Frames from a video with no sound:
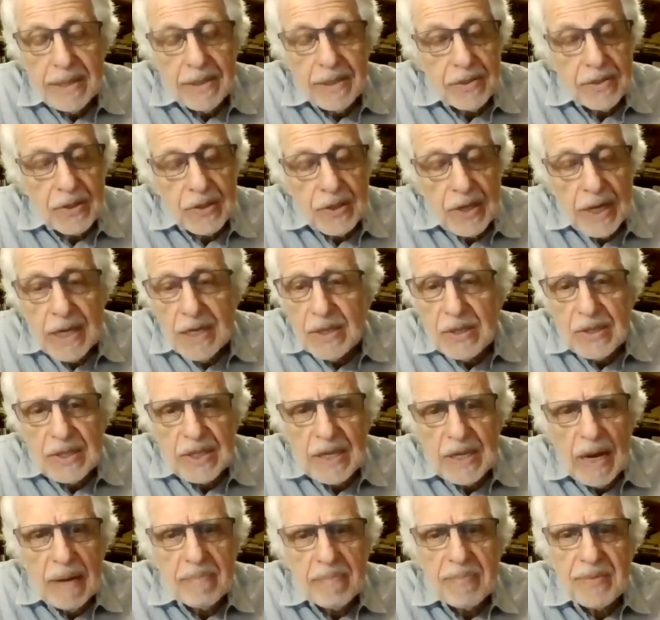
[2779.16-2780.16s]
say
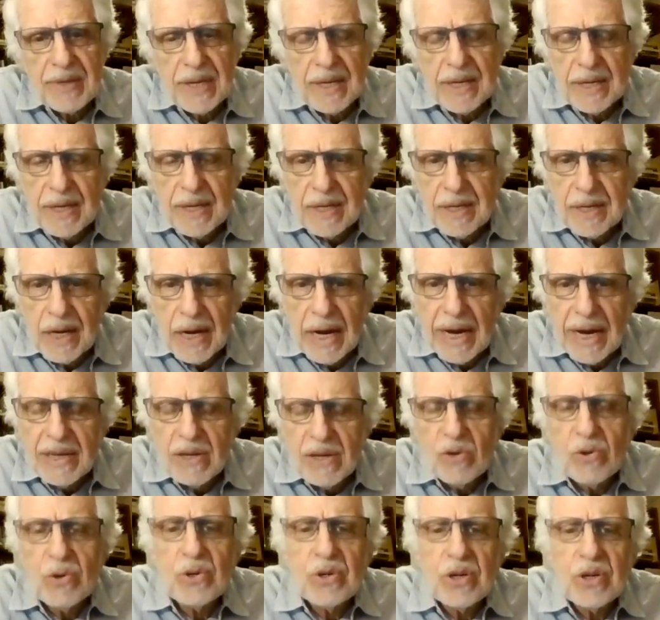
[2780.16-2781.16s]
something, I
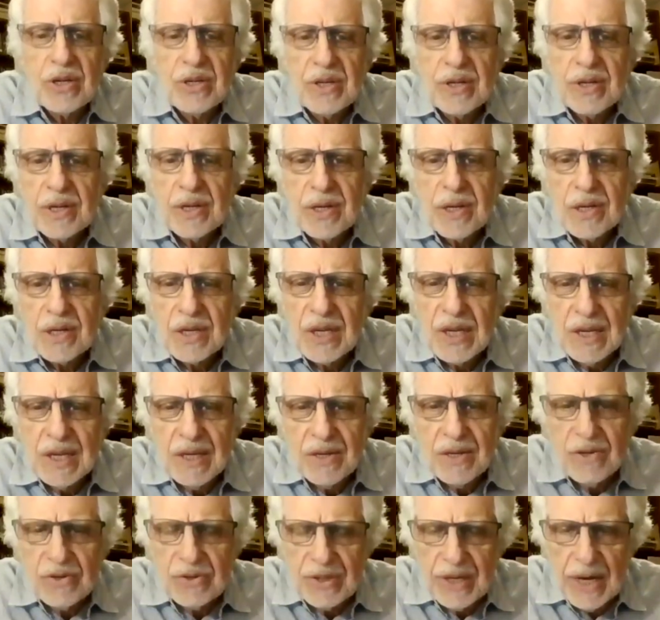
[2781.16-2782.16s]
couldn't
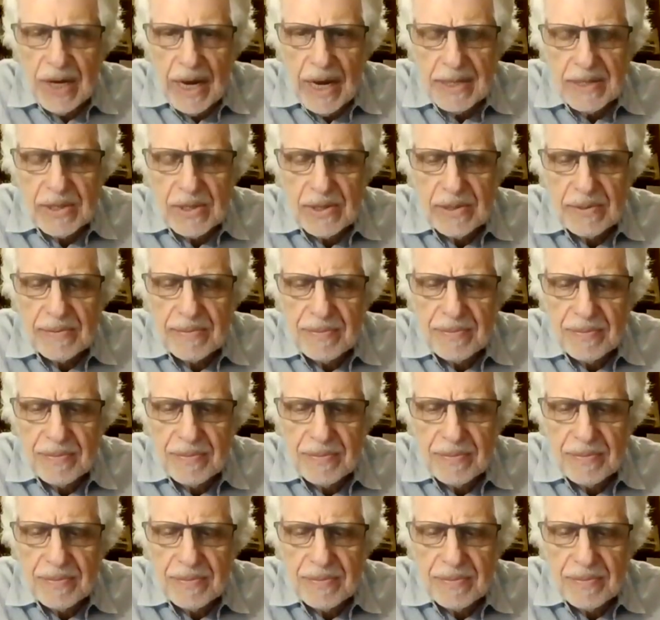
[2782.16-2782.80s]
hear that.